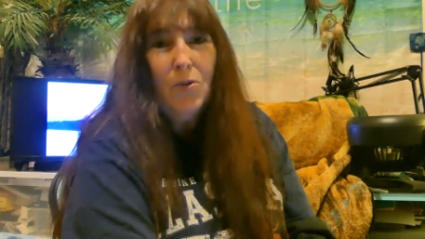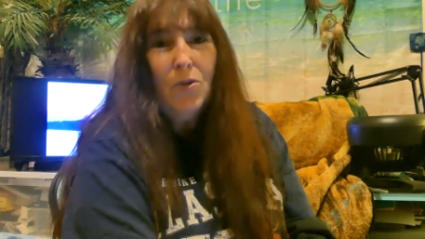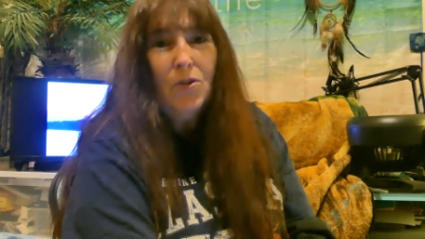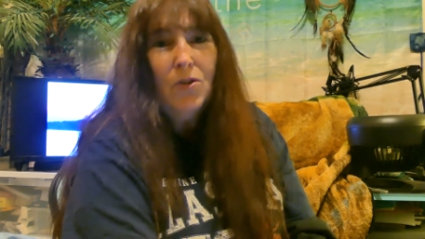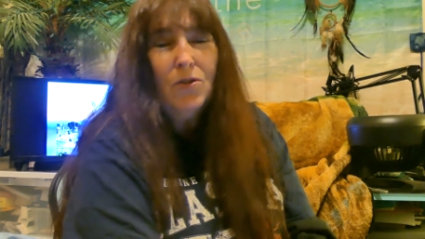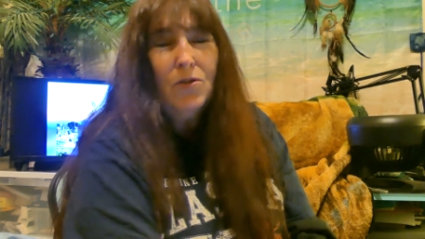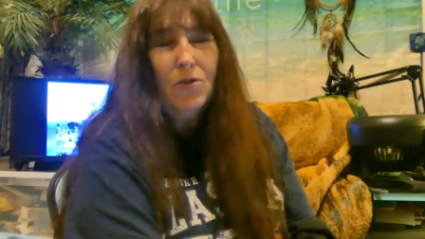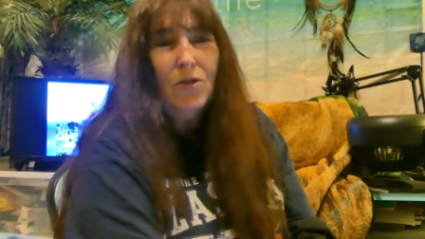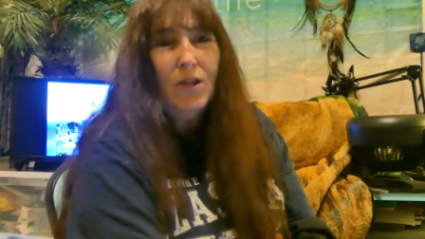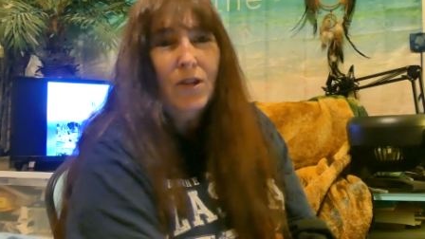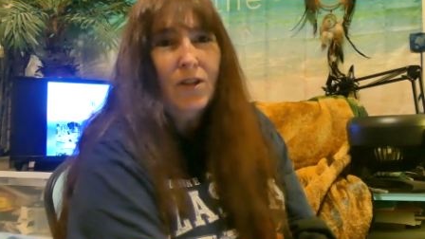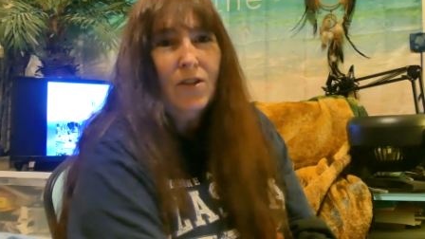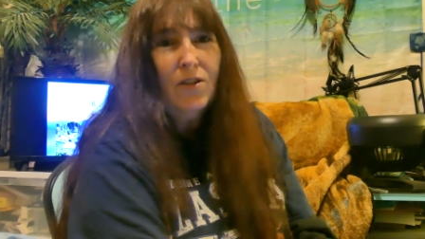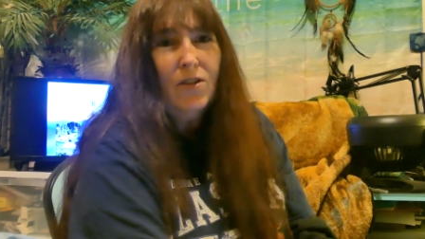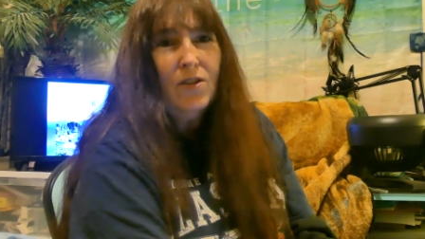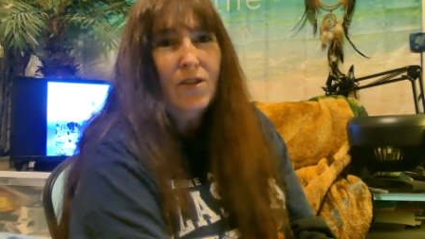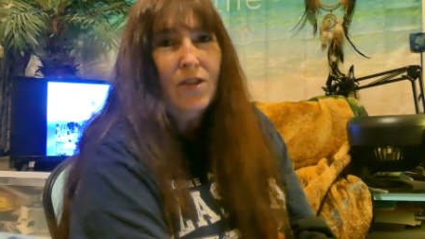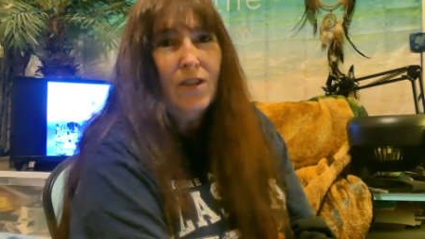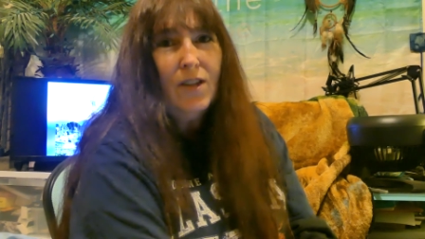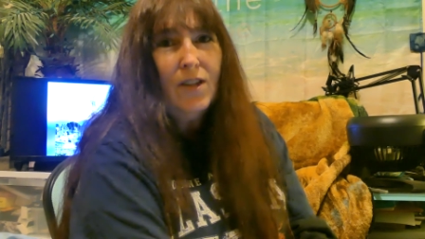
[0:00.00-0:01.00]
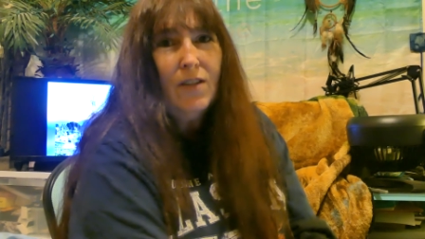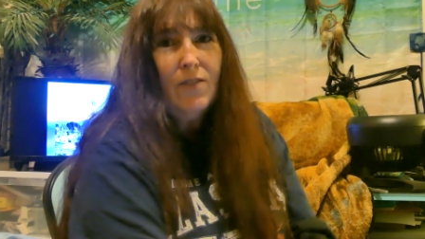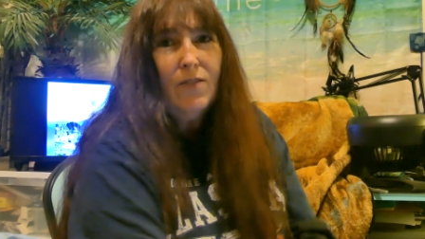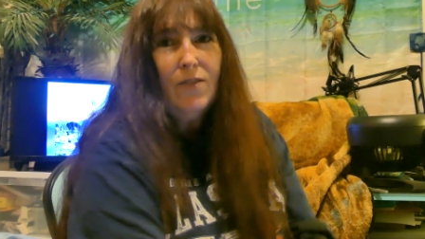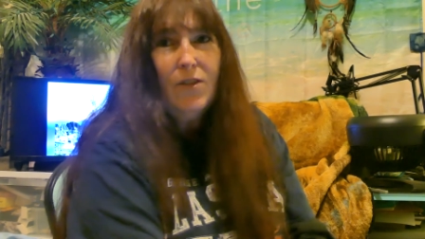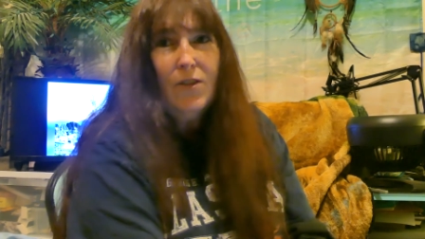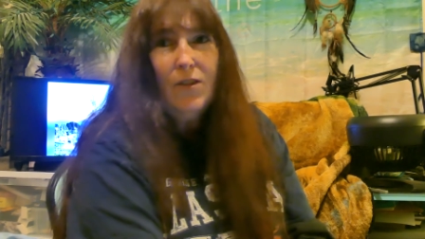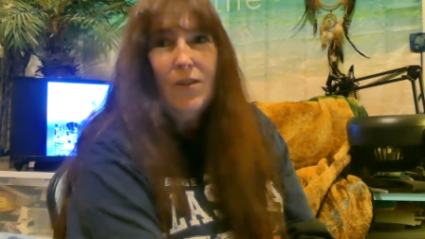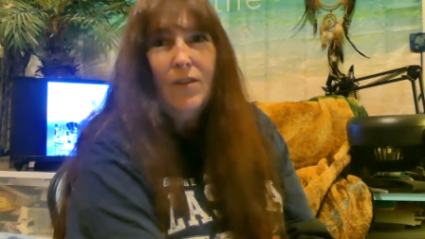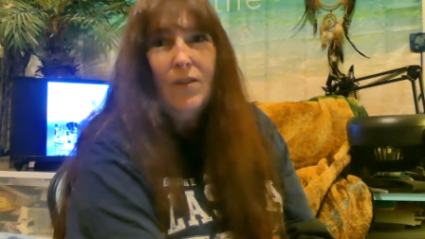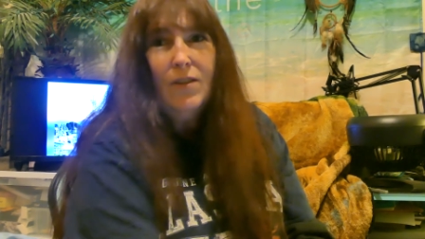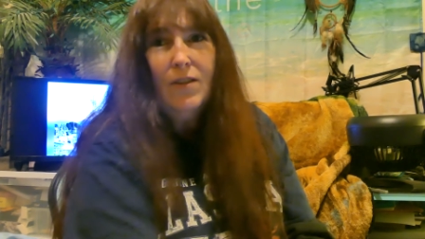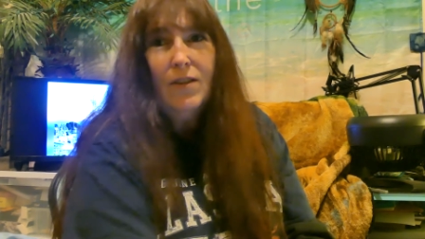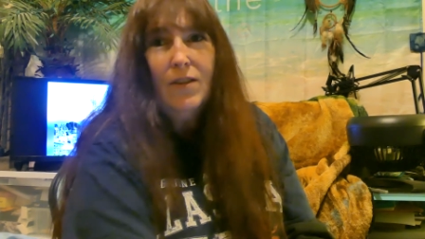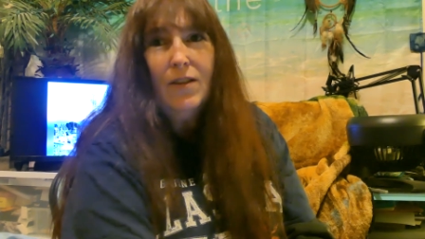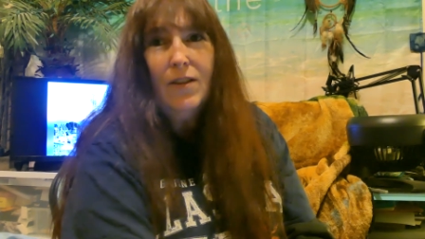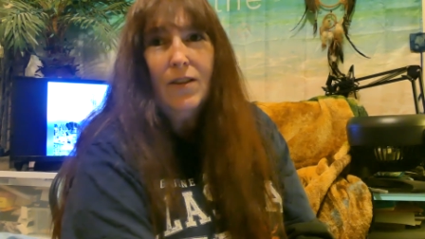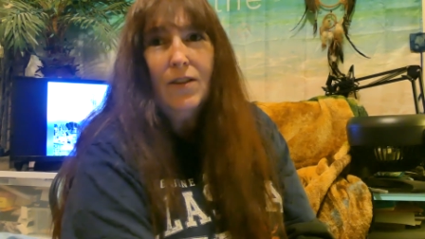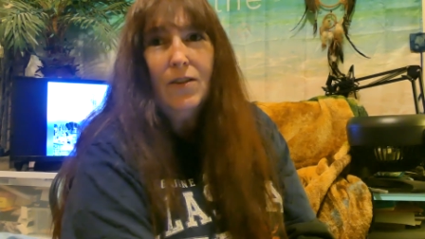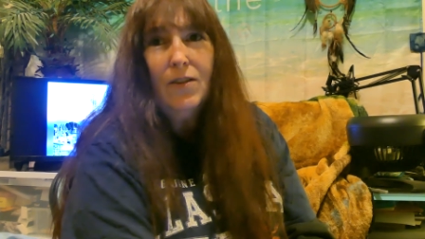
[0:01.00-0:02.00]
which is really interesting if you're
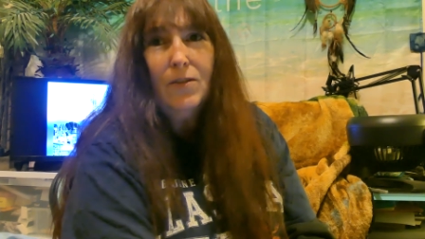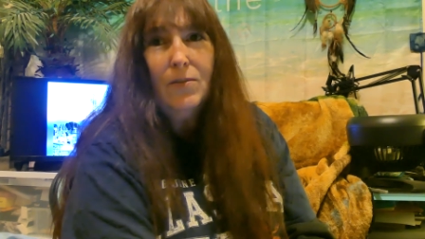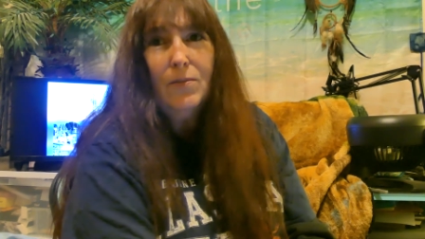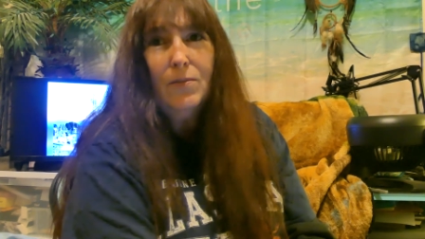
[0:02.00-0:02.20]
you know